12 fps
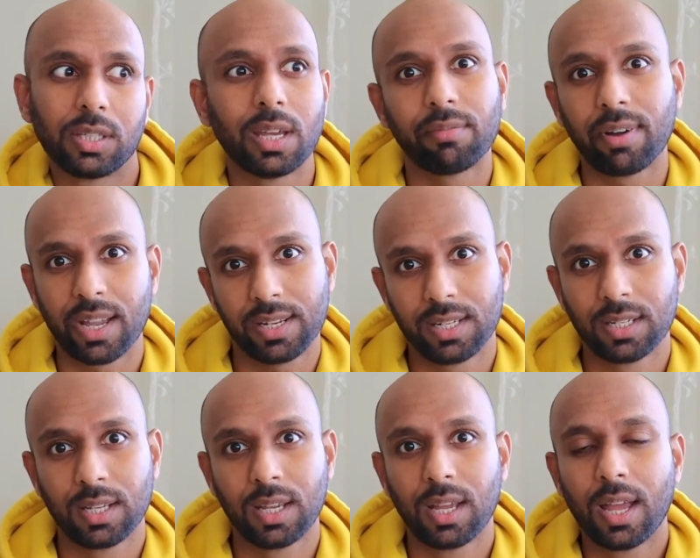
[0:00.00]
yeah, white.
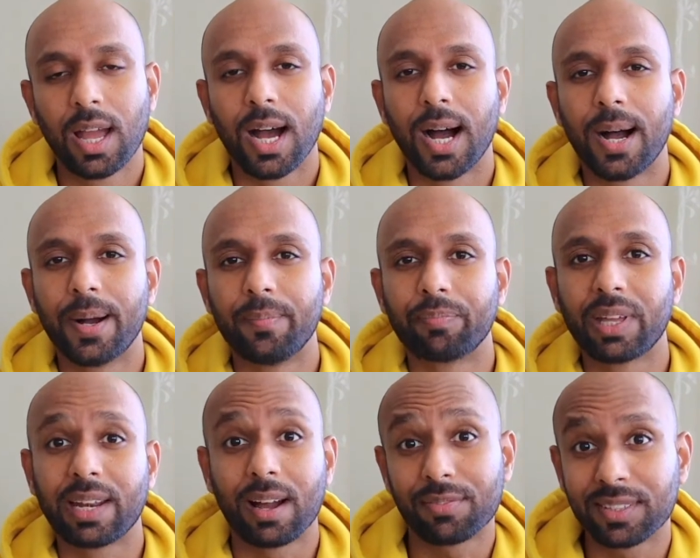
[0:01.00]

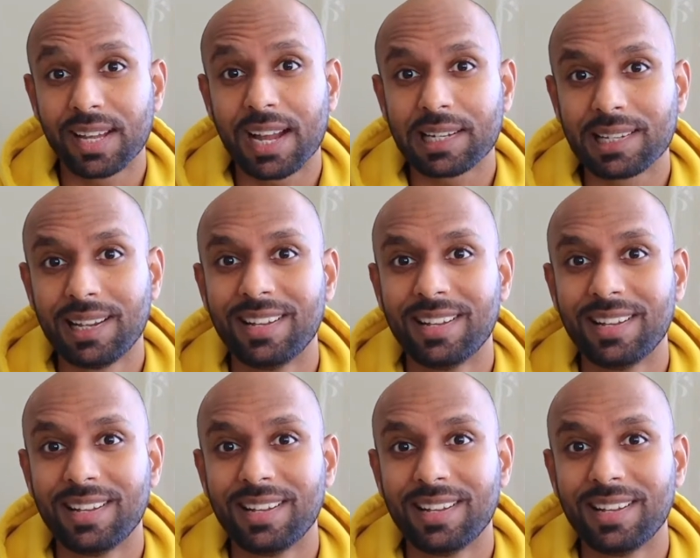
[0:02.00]
And after that,